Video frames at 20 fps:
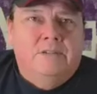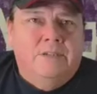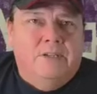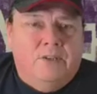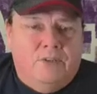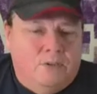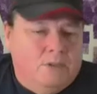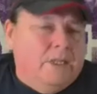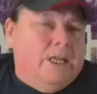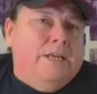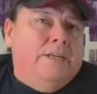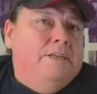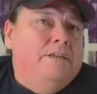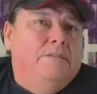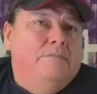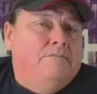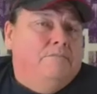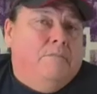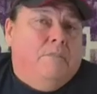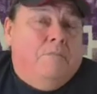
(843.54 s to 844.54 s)
you know
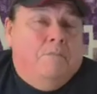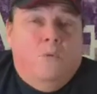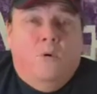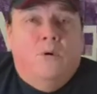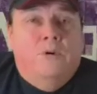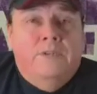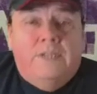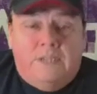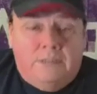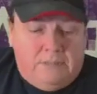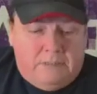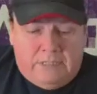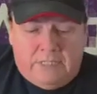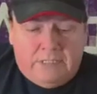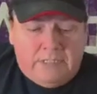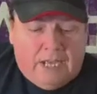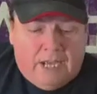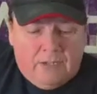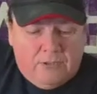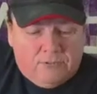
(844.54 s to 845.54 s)
gluttony more than
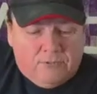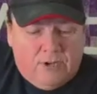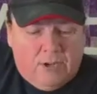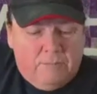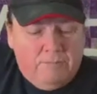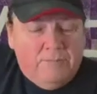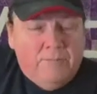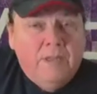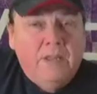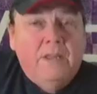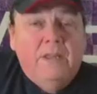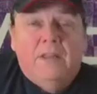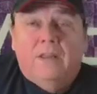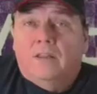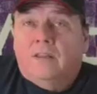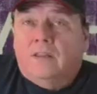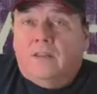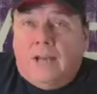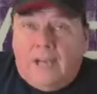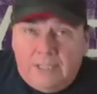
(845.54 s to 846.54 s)
than Donald Trump.
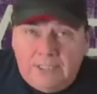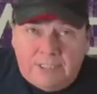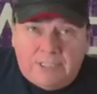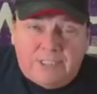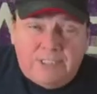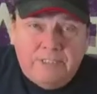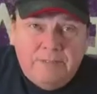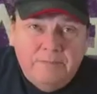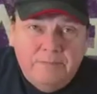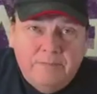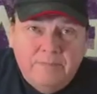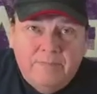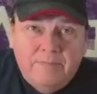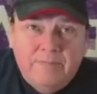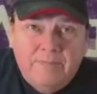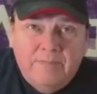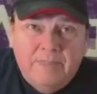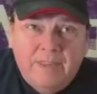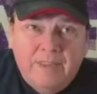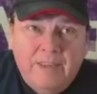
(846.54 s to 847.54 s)
Lust.
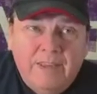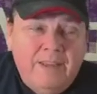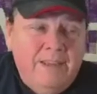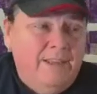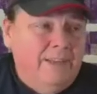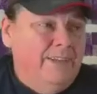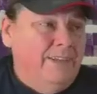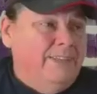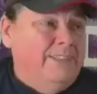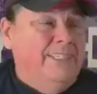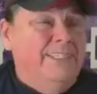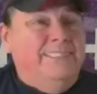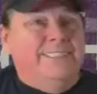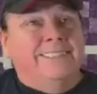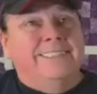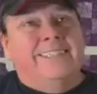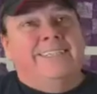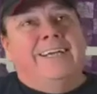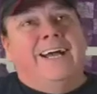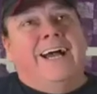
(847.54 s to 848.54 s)
Look, this
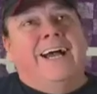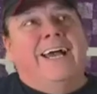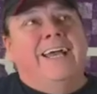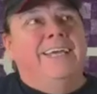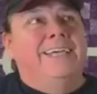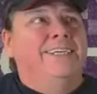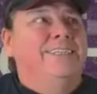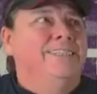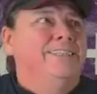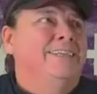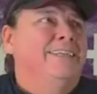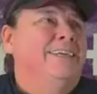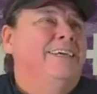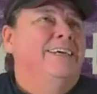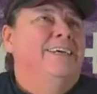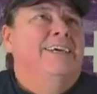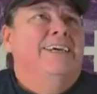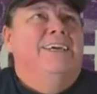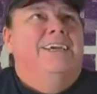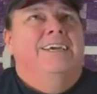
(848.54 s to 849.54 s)
is a guy.
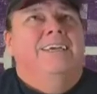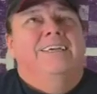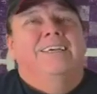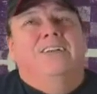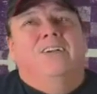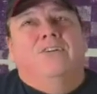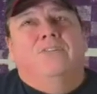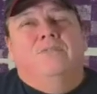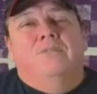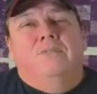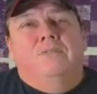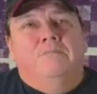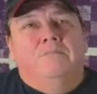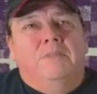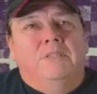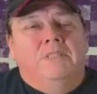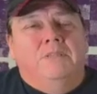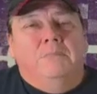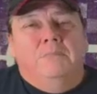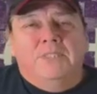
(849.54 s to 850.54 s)
You know
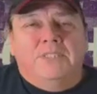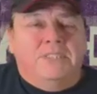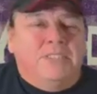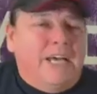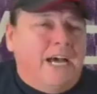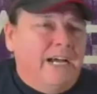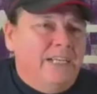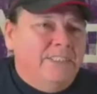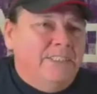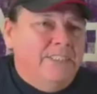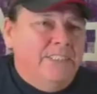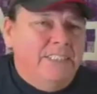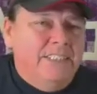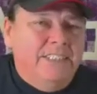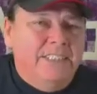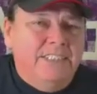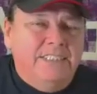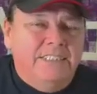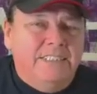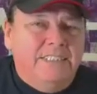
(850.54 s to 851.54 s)
the
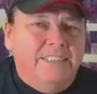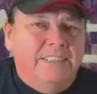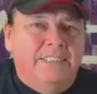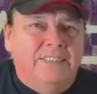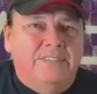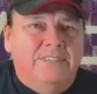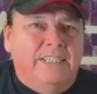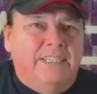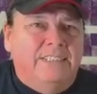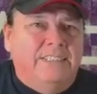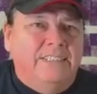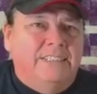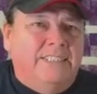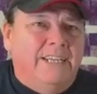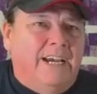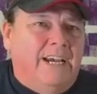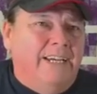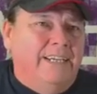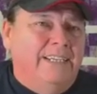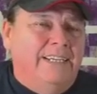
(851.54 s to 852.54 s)
misogyny. You know that this
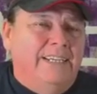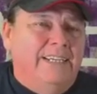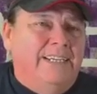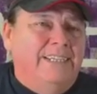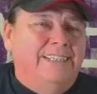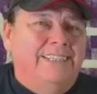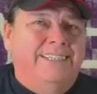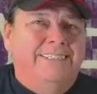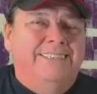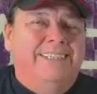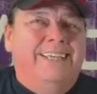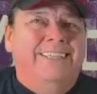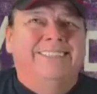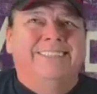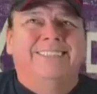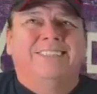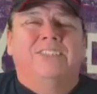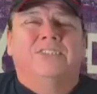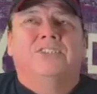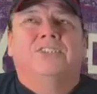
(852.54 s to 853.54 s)
guy is,
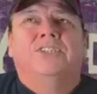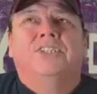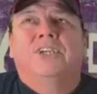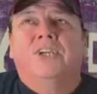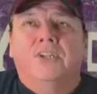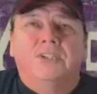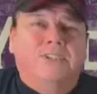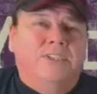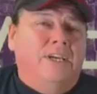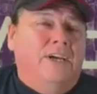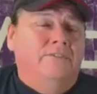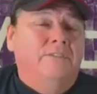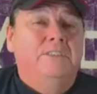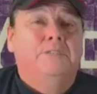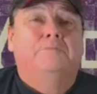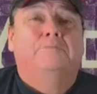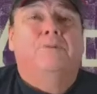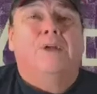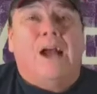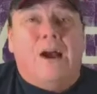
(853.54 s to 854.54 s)
isn't just guilty of;
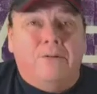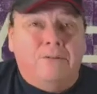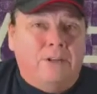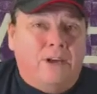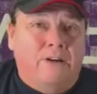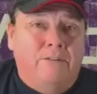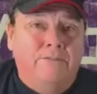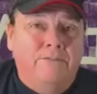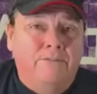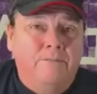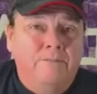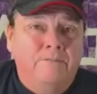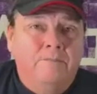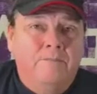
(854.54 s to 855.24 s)
he's proud of.